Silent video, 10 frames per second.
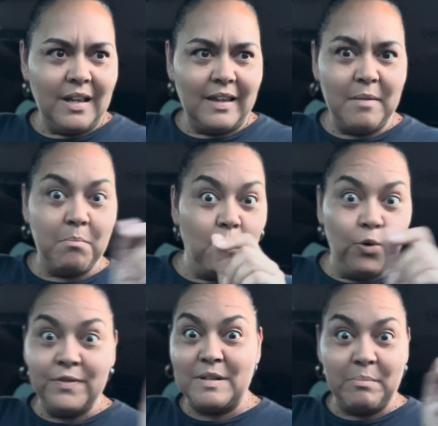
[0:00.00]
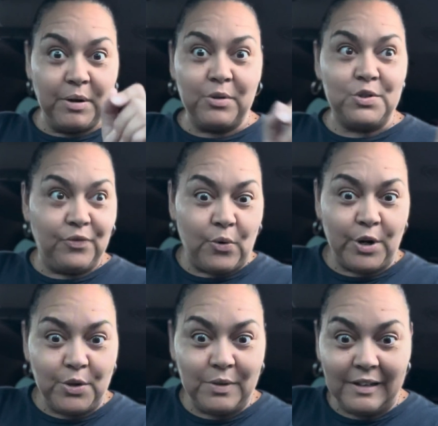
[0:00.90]
It moves the mirrors
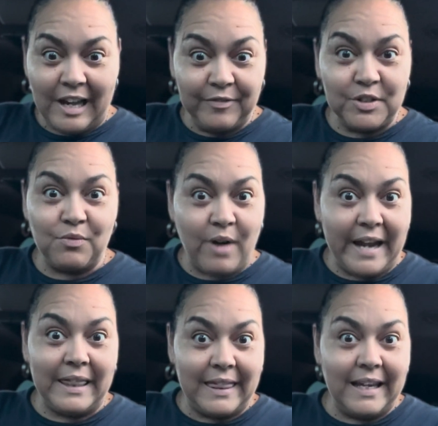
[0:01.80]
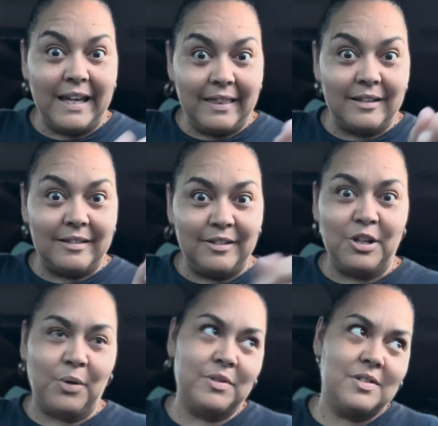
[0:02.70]
for you, the left and right thingy.
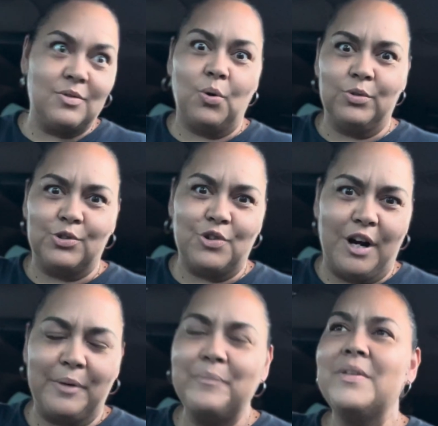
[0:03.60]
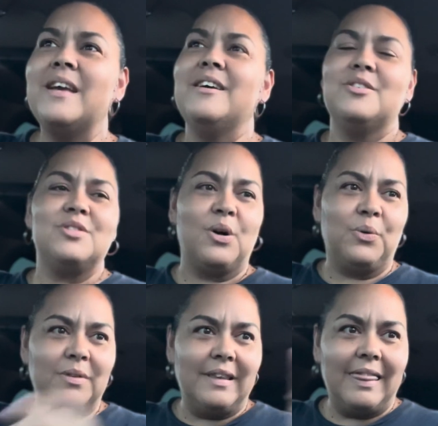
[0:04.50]
You know, this is an older truck.
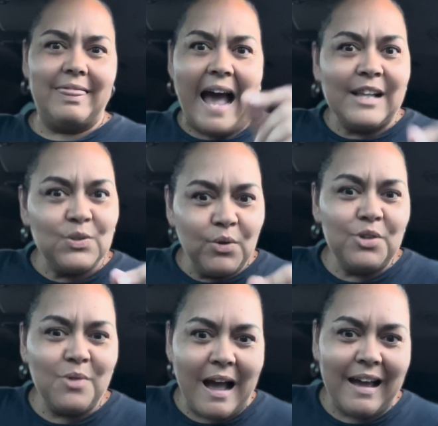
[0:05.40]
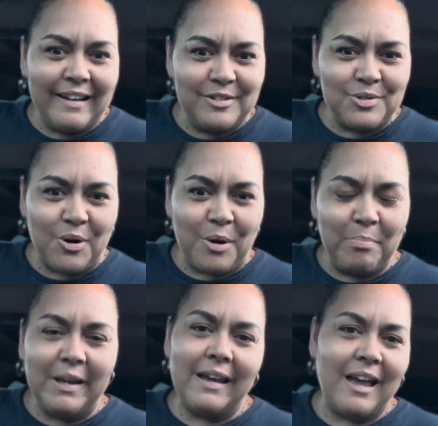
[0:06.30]
So that's what you guys are
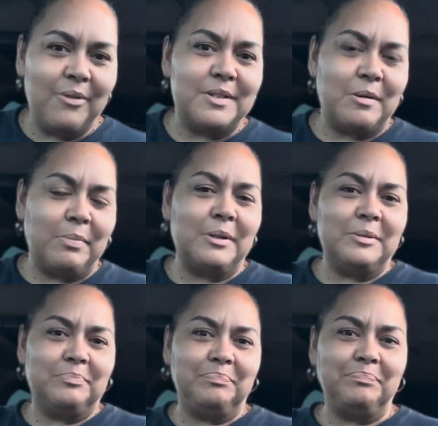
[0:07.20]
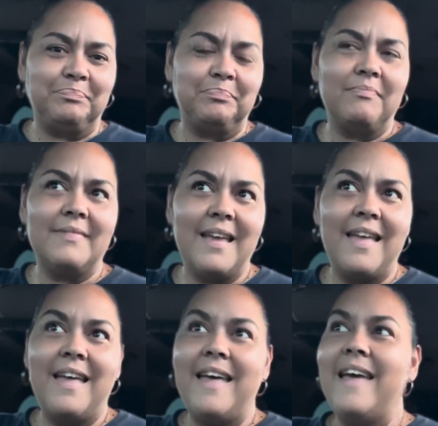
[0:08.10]
being held up on.
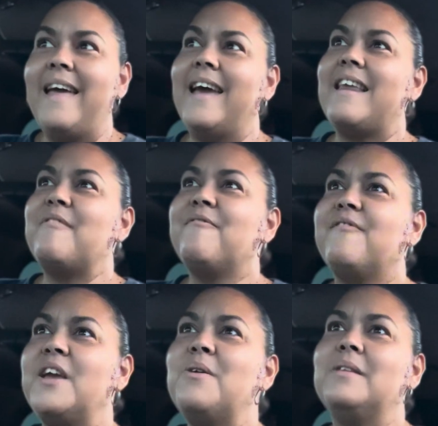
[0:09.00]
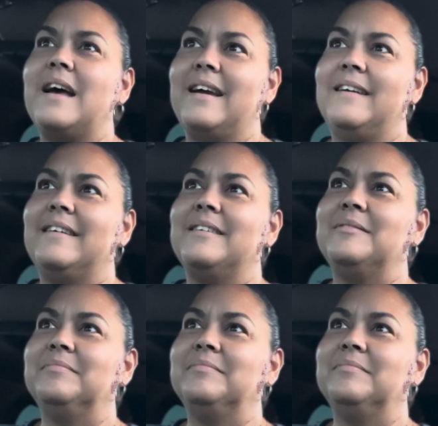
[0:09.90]
And I feel like